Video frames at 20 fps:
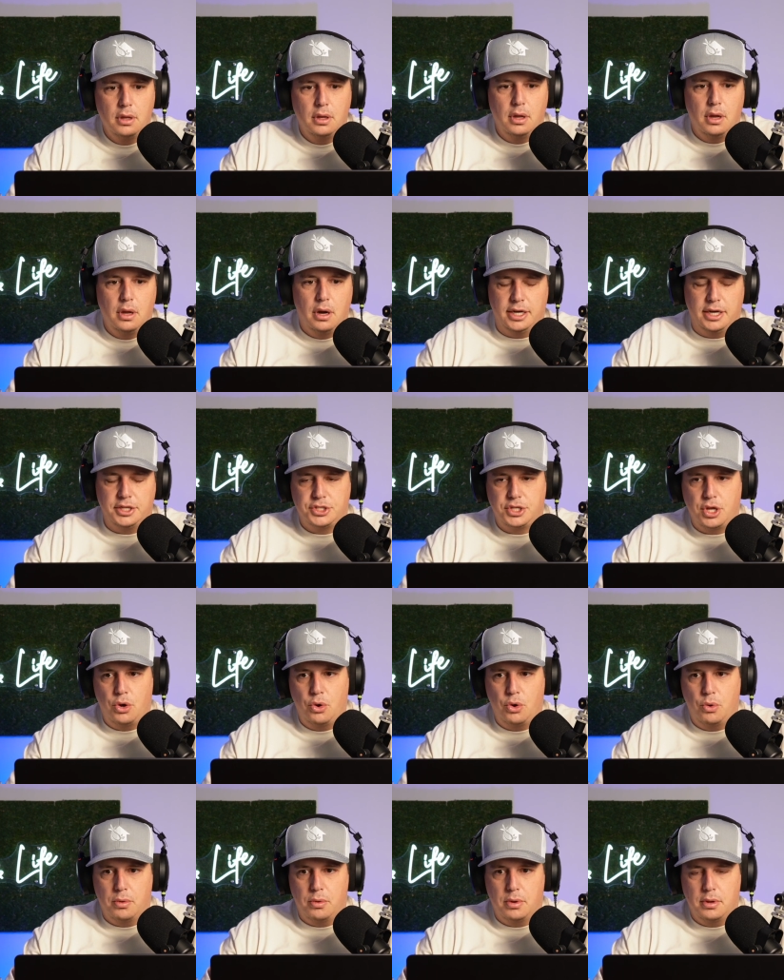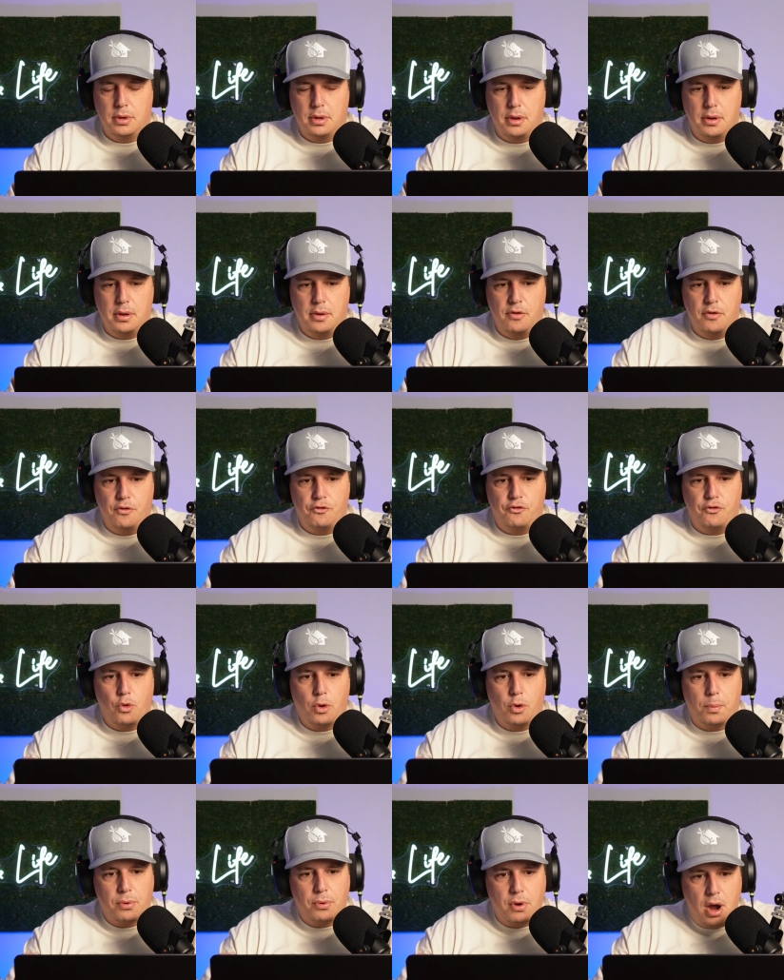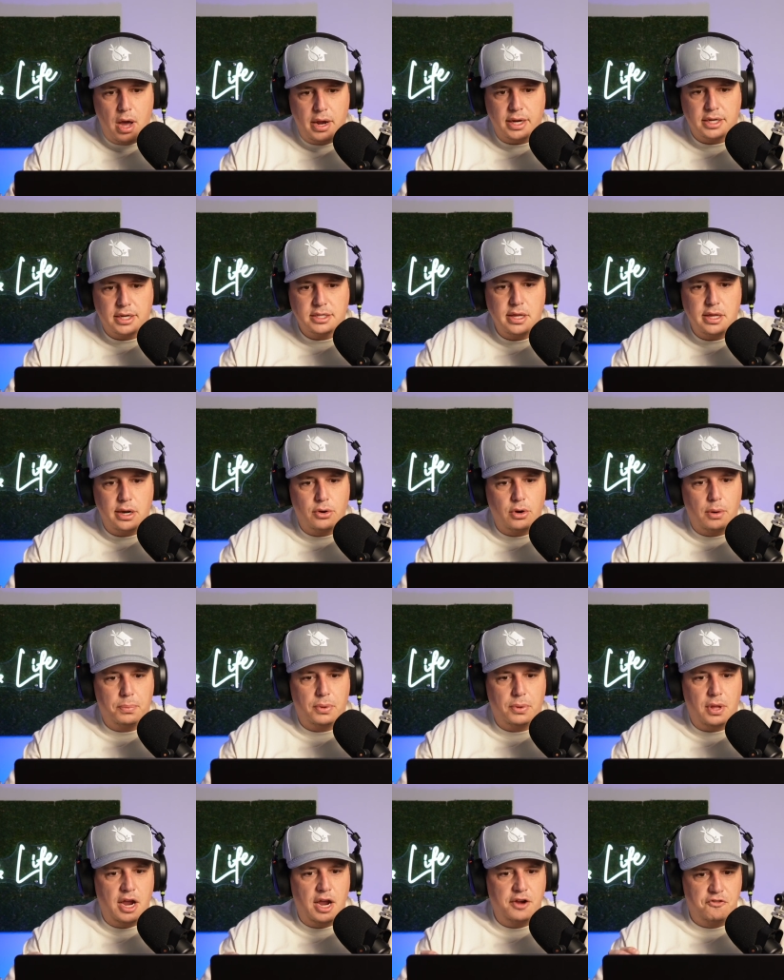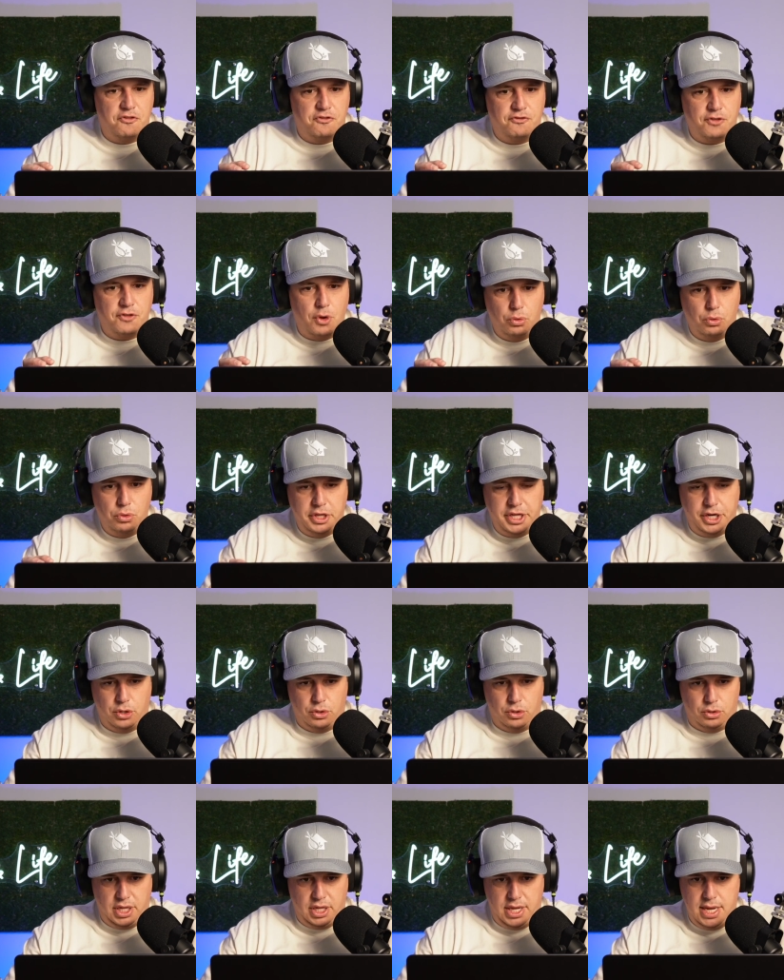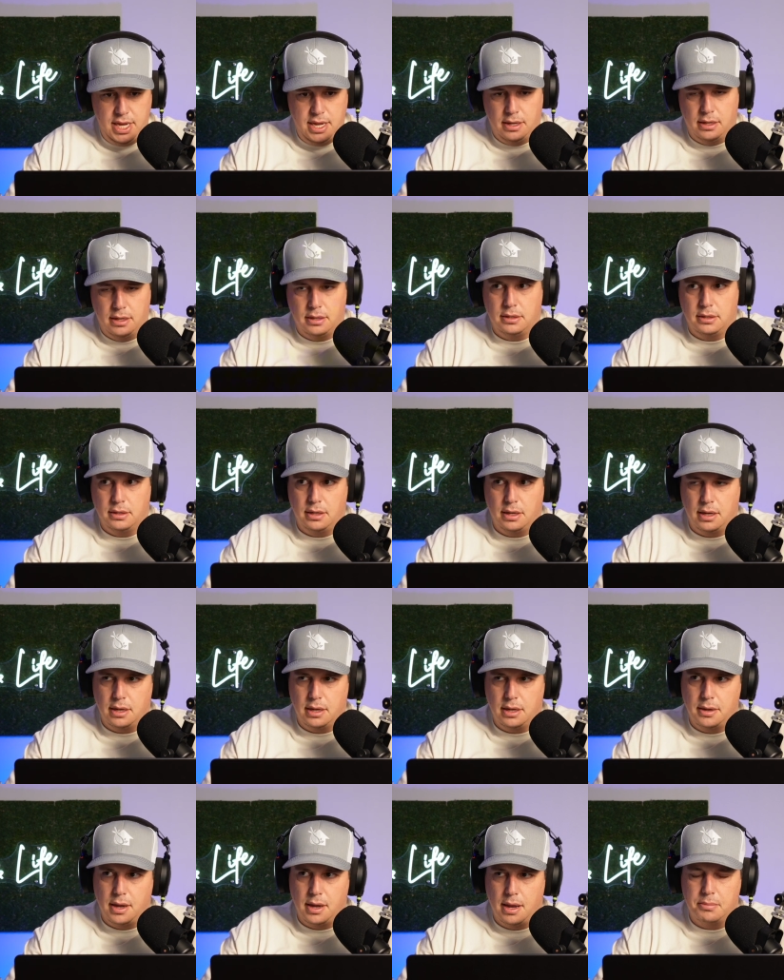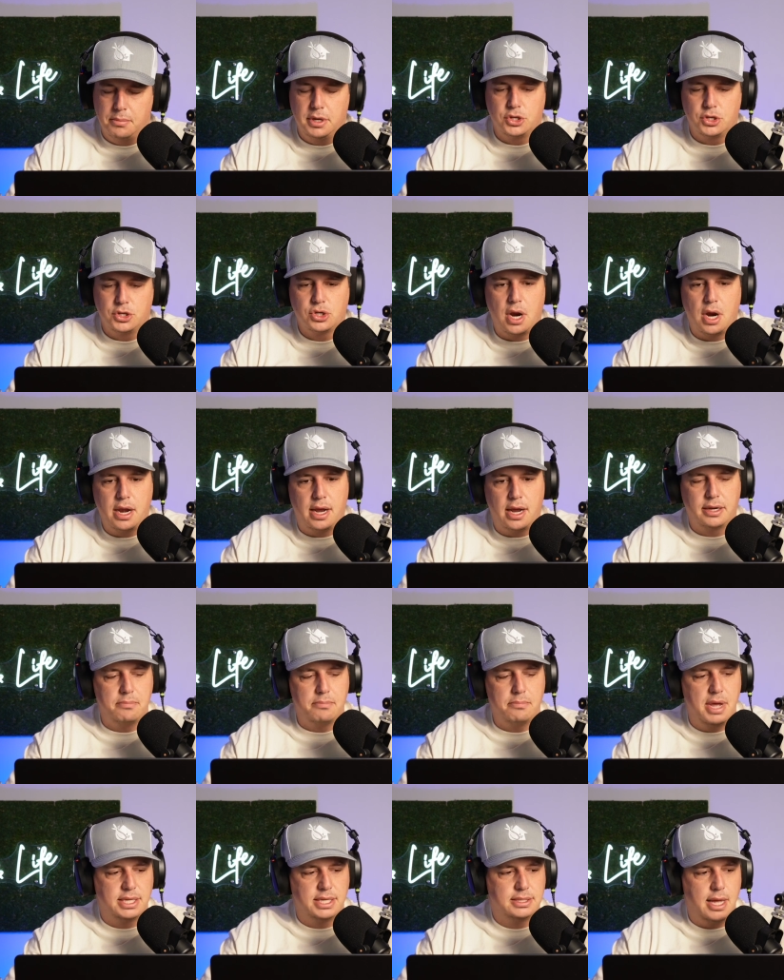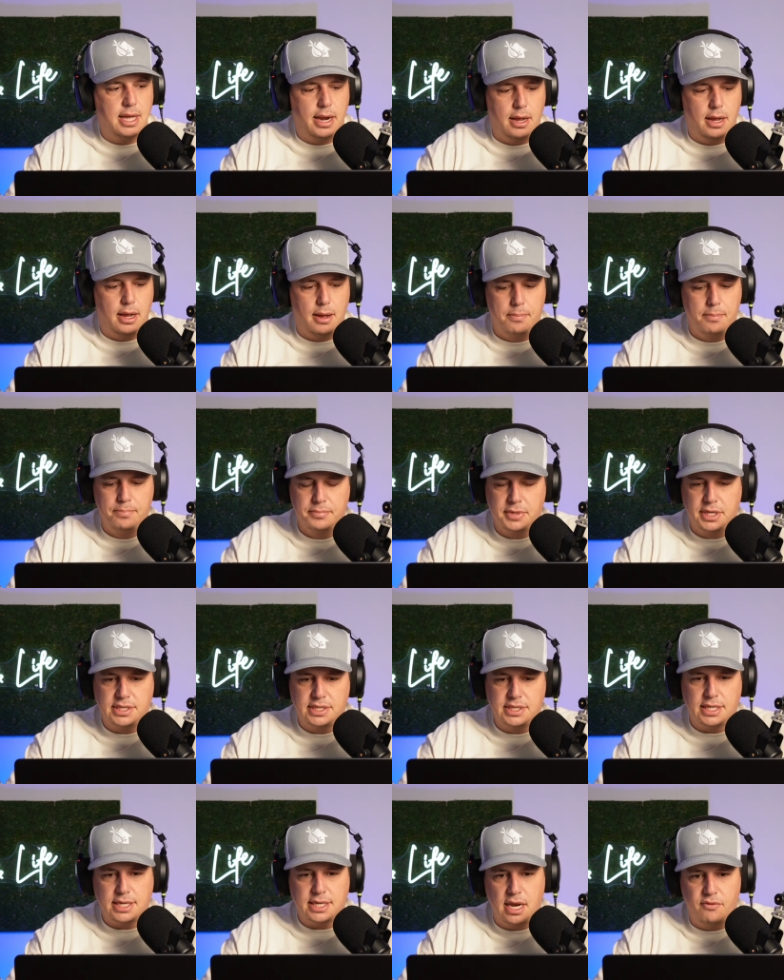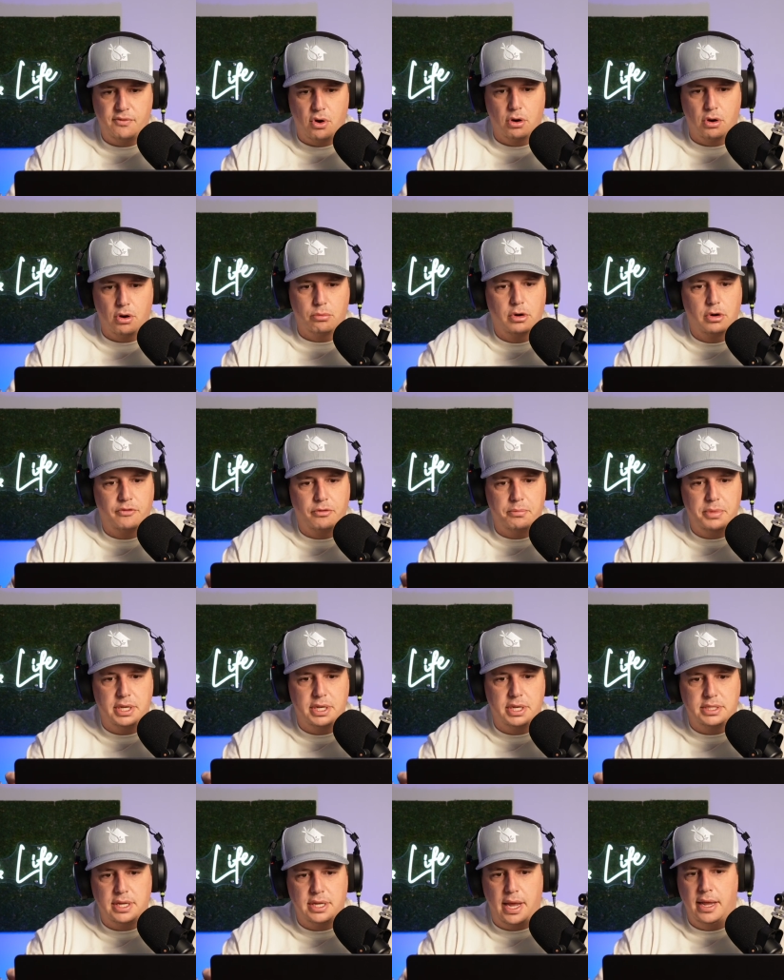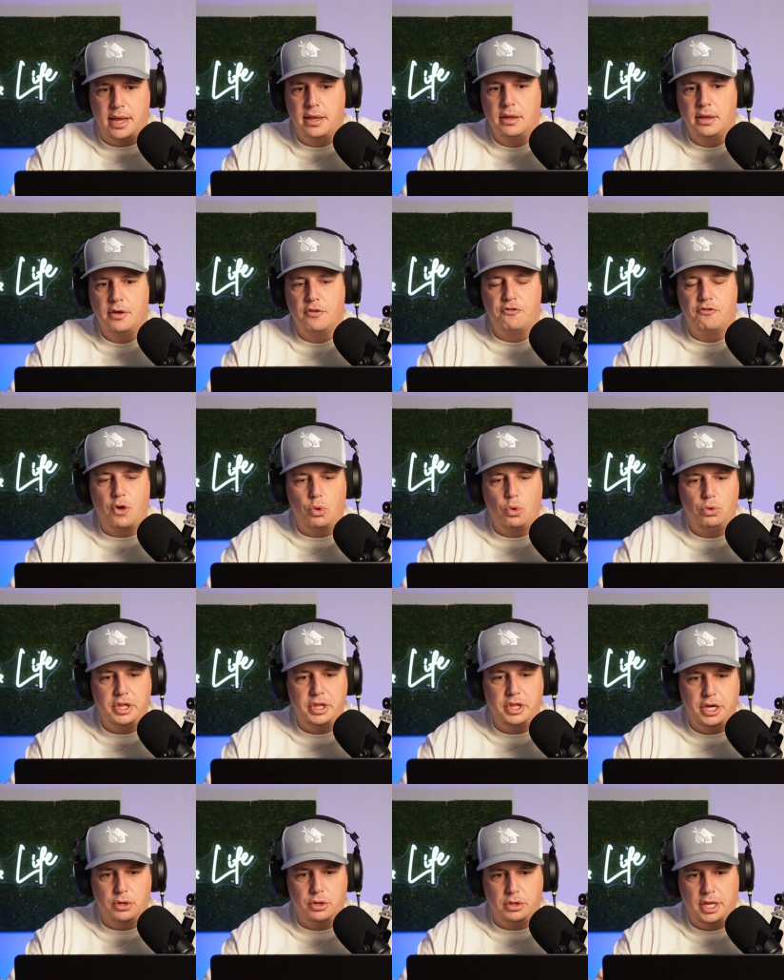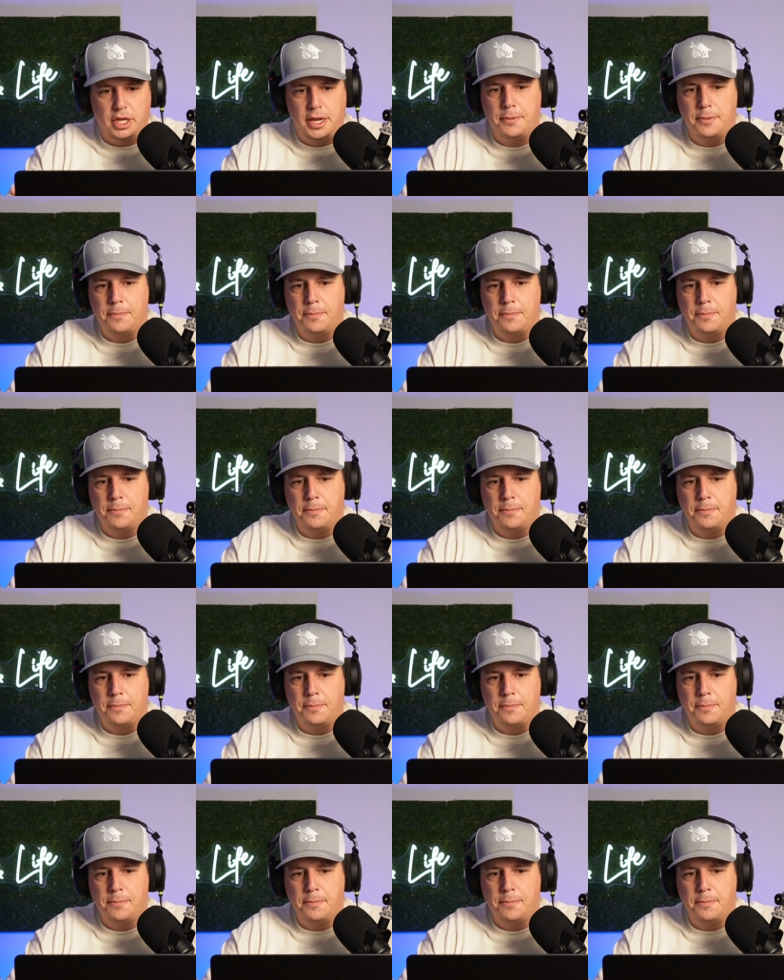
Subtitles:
All right, so for products that are applied foliarly, I'm going to try not to mess that up because that's kind of a hard word for me to say, foliarly.